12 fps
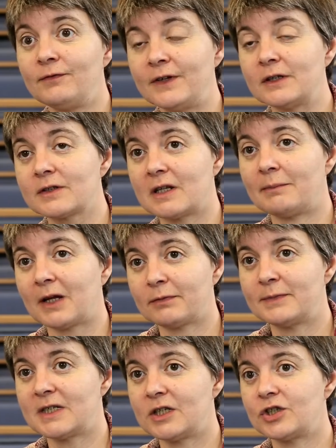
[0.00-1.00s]
fields that
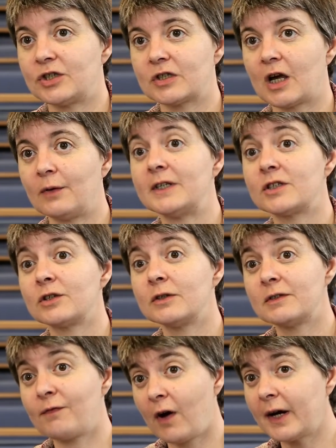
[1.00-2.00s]
mathematicians go into
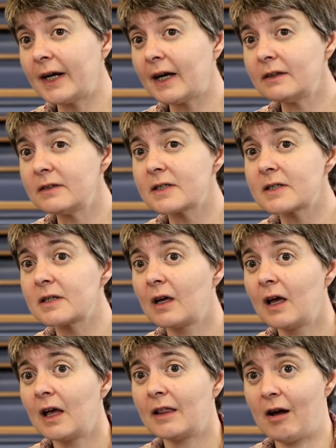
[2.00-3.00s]
is finance.
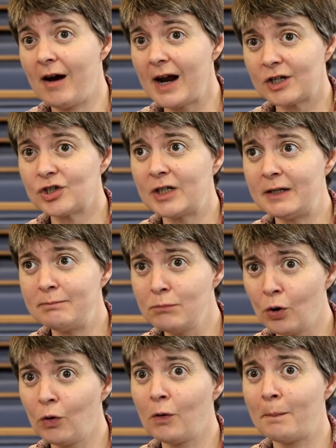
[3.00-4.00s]
There are actually
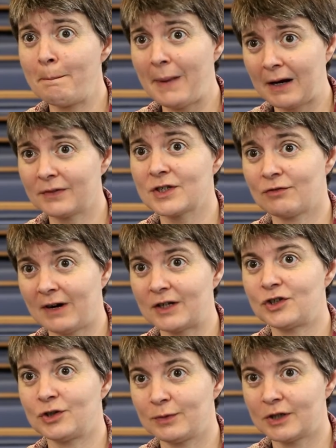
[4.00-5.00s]
more maths
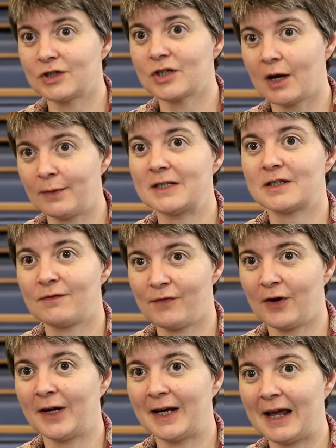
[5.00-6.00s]
graduates go into
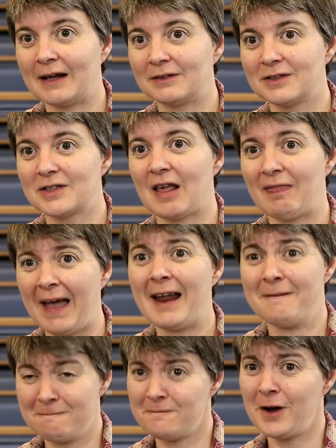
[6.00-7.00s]
finance
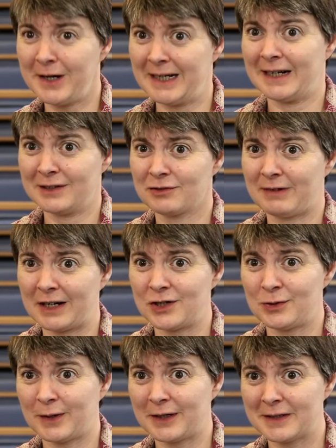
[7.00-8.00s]
than finance
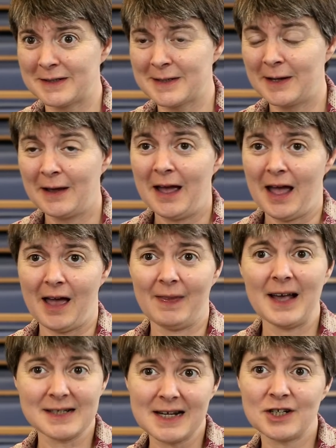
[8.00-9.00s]
graduates, and
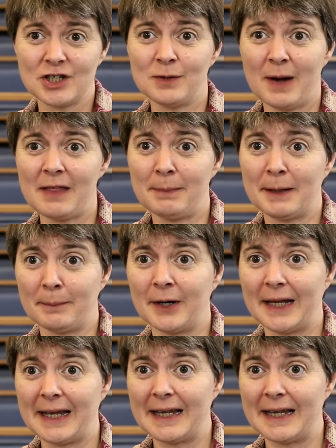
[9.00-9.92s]
that's actually where the big money